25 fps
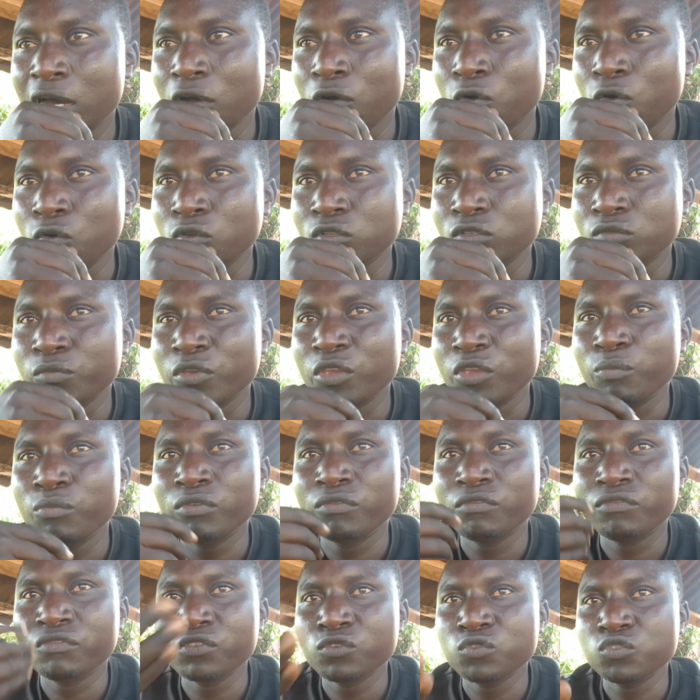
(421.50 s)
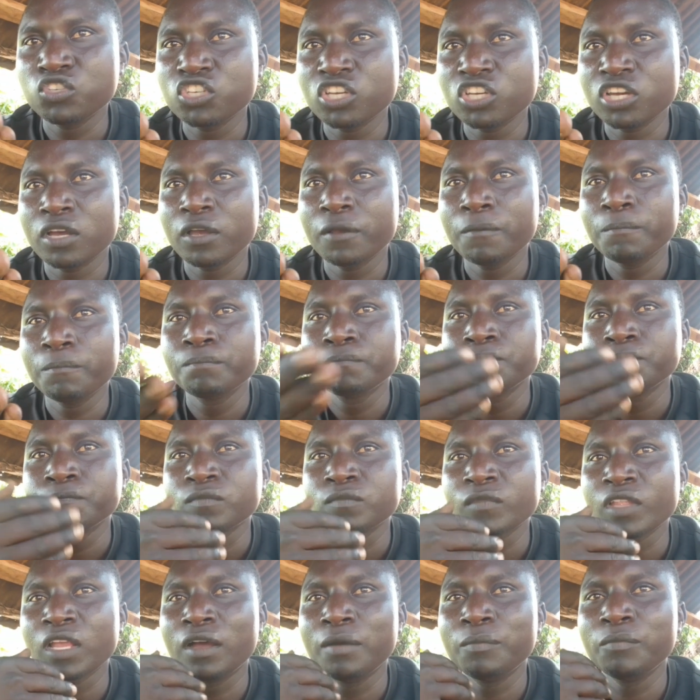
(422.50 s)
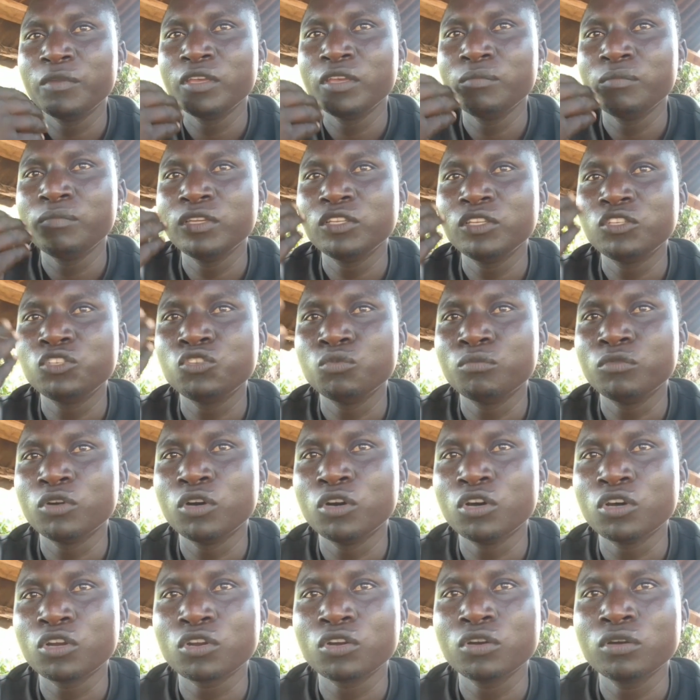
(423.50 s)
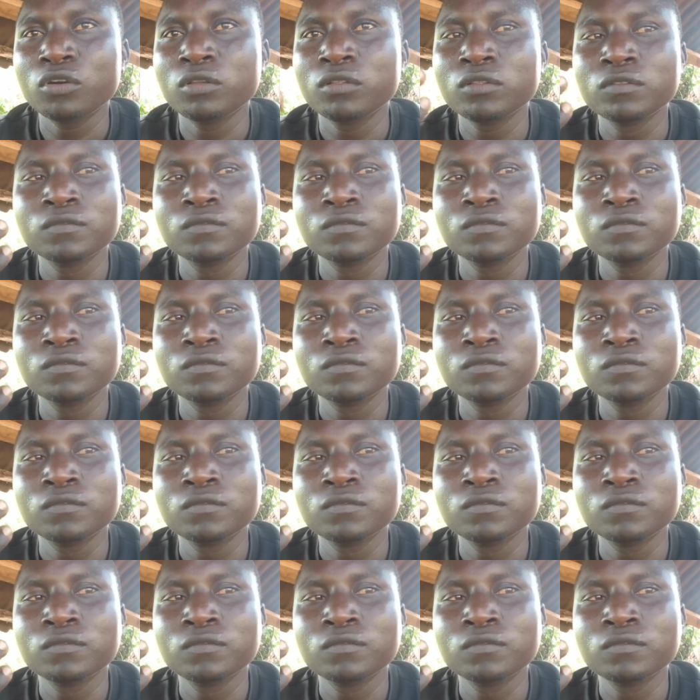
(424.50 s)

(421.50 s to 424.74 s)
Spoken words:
because maybe future, maybe tomorrow,